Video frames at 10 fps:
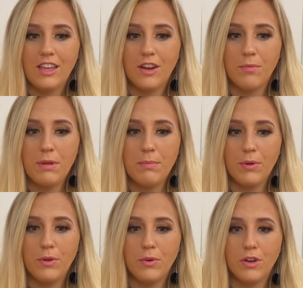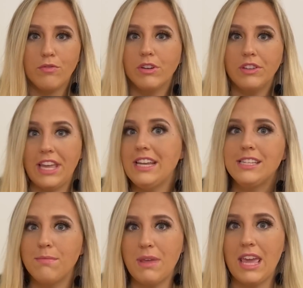people who could relate
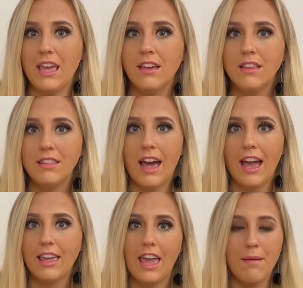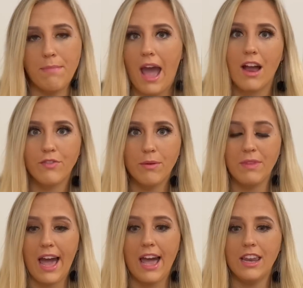to me that came back from
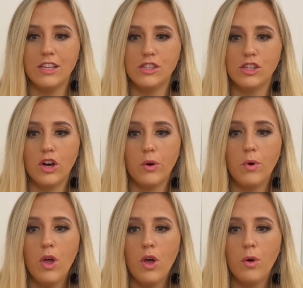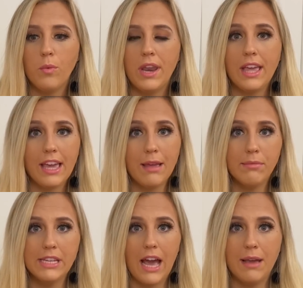that. And so when it came
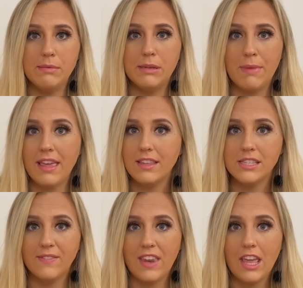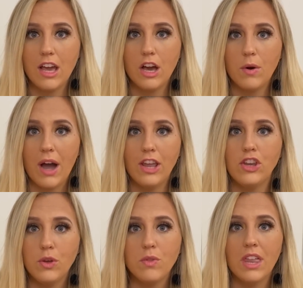time to make this video, I
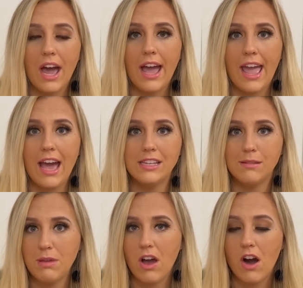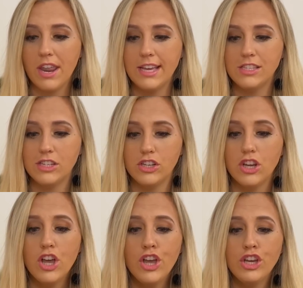knew that I had to be honest and
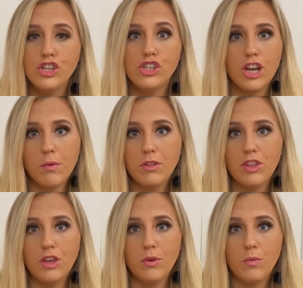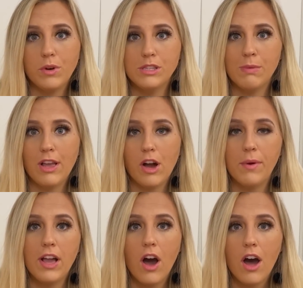share with you what's been
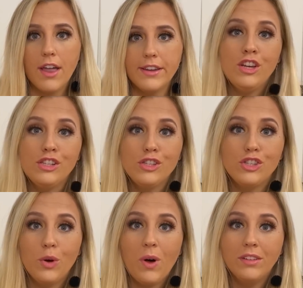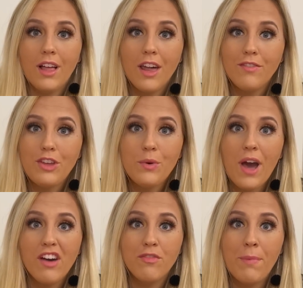going on. So a lot of you
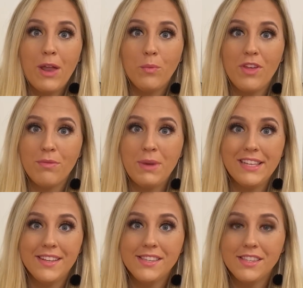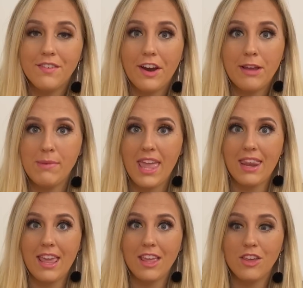have been with me since the very
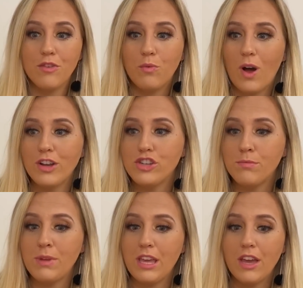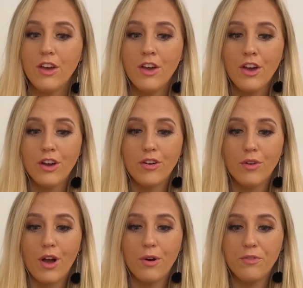beginning. You've watched me
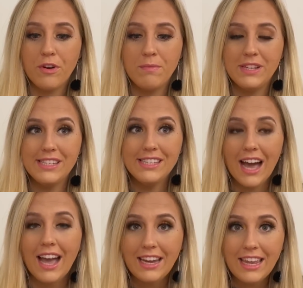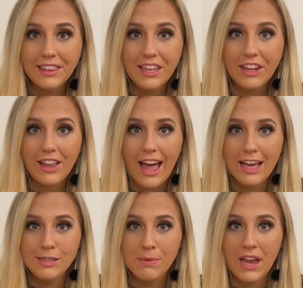grow from this tiny little
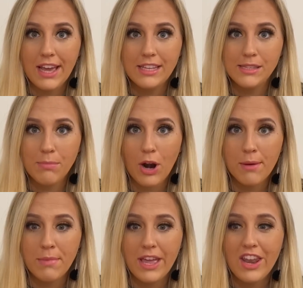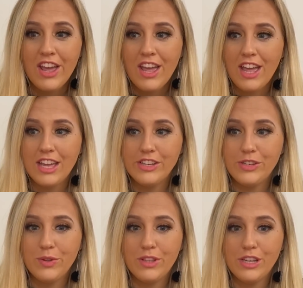Aspen Heights apartment
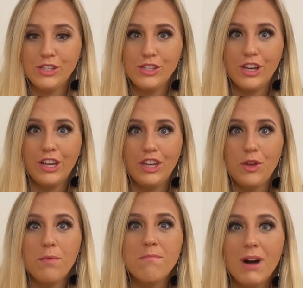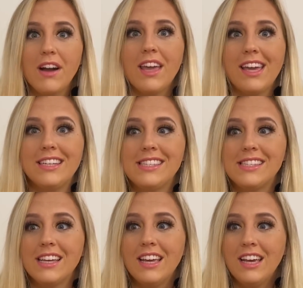into this
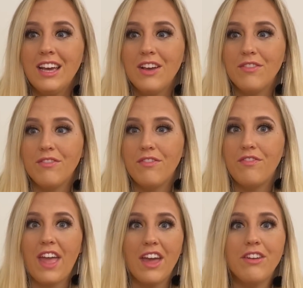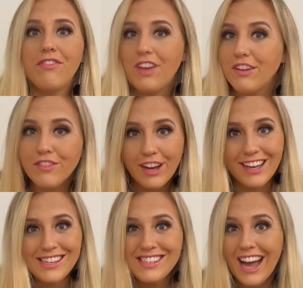humongous fan
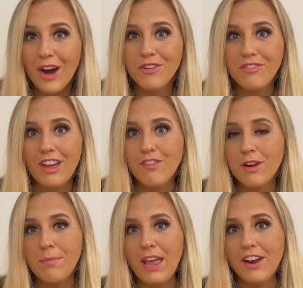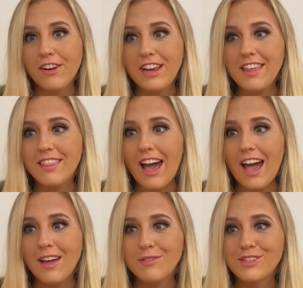favorite, town favorite bakery
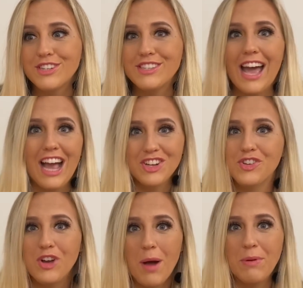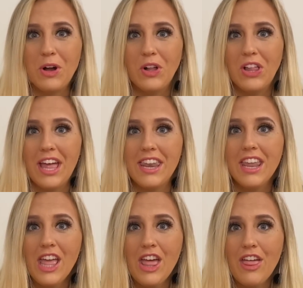that was just astronomical. And
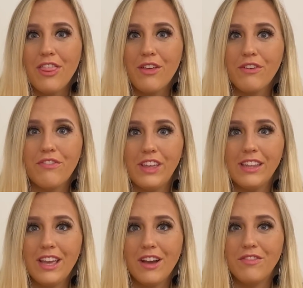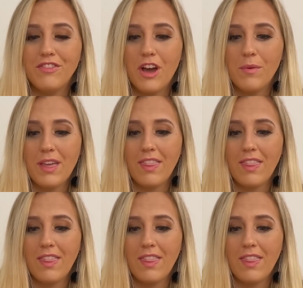the feeling of knowing